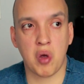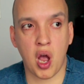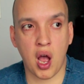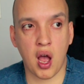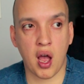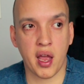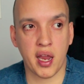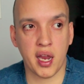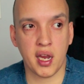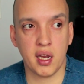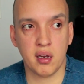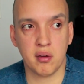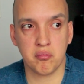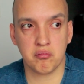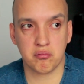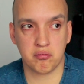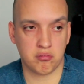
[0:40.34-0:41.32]

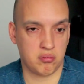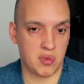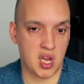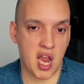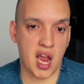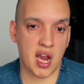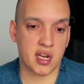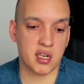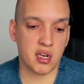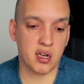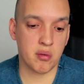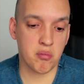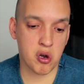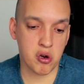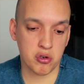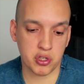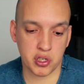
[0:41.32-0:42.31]
I acted
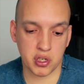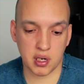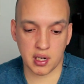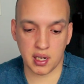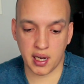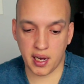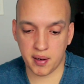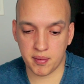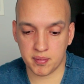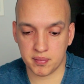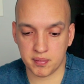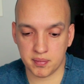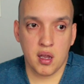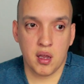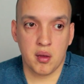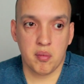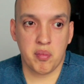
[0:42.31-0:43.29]
emotionally
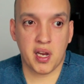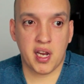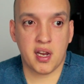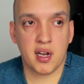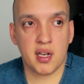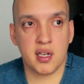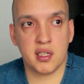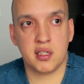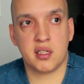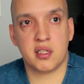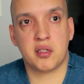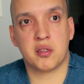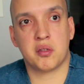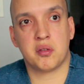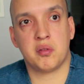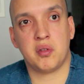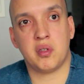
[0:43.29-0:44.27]

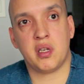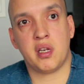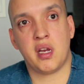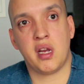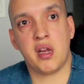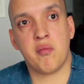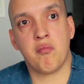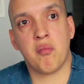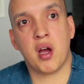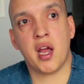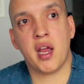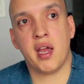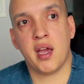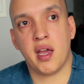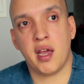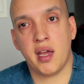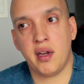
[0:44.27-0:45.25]
because in
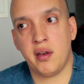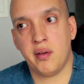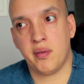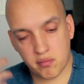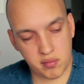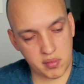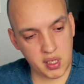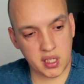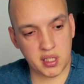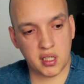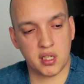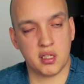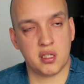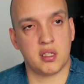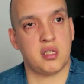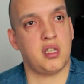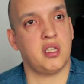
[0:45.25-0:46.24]
my head, this
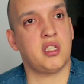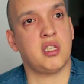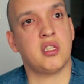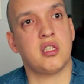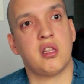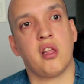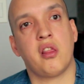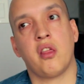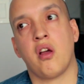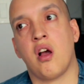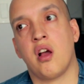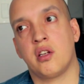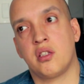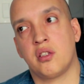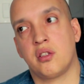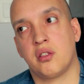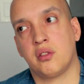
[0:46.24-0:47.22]
is the
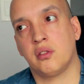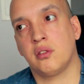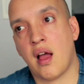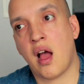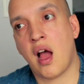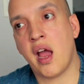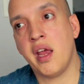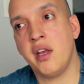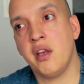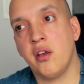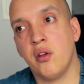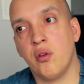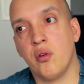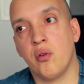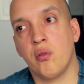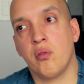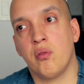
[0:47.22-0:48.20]
thoughts. I
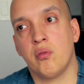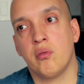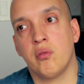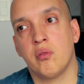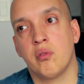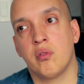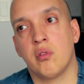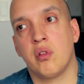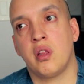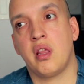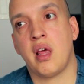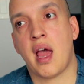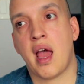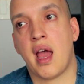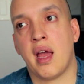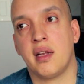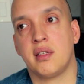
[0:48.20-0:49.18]
knew
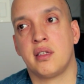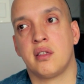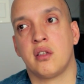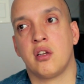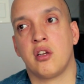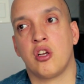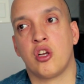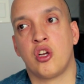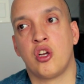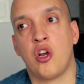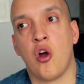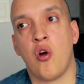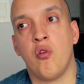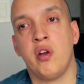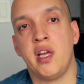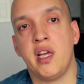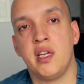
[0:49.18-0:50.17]
that
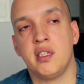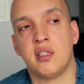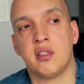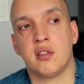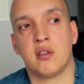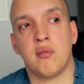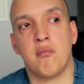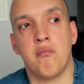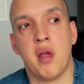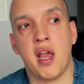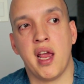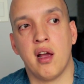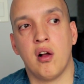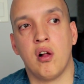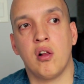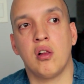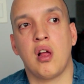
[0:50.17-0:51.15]
Coty's
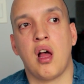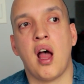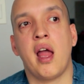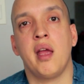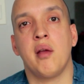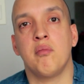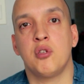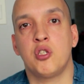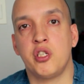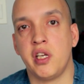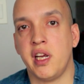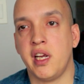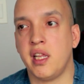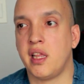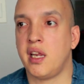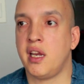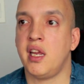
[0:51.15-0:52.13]
male
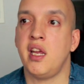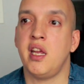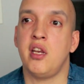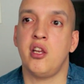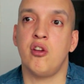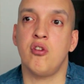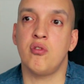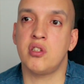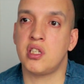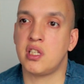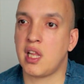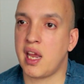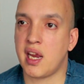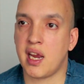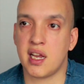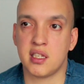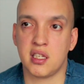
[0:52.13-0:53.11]
IMG that he'd used
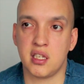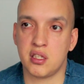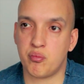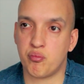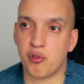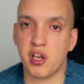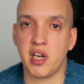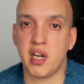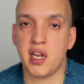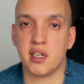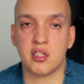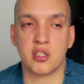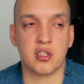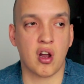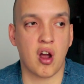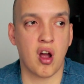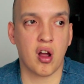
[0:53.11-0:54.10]
like as his breeding
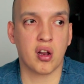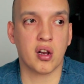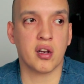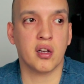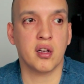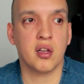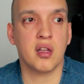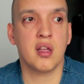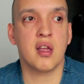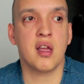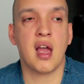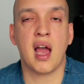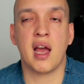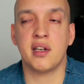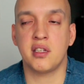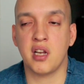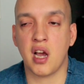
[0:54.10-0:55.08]
stock
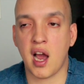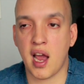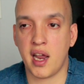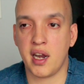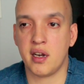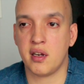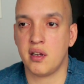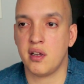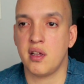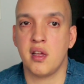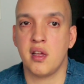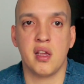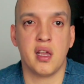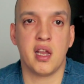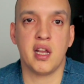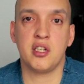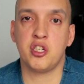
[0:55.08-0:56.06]
had died.
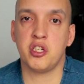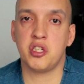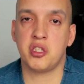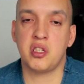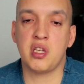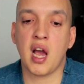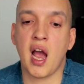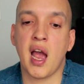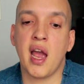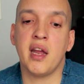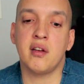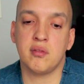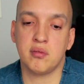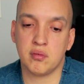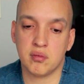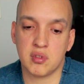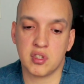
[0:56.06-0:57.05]
It just
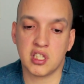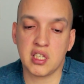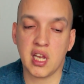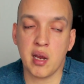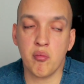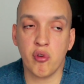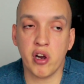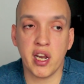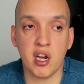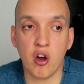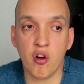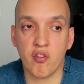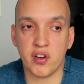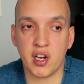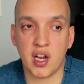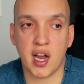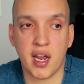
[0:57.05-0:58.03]
died, same way
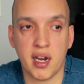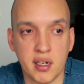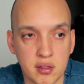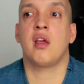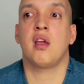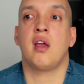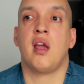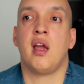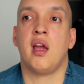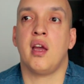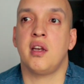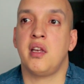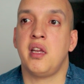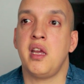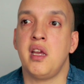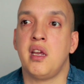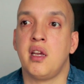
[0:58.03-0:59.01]
Nova died.
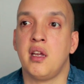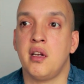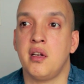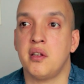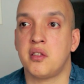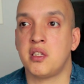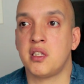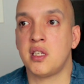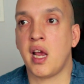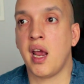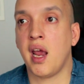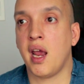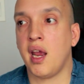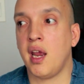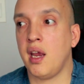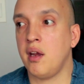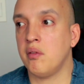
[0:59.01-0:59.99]
And he can
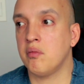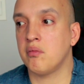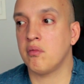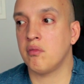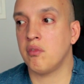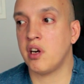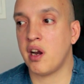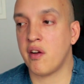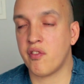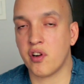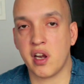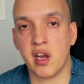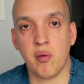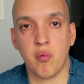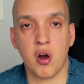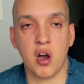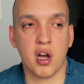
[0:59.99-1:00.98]
say whatever
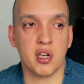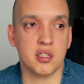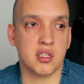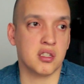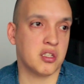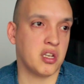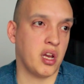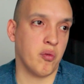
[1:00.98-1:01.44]
he wants.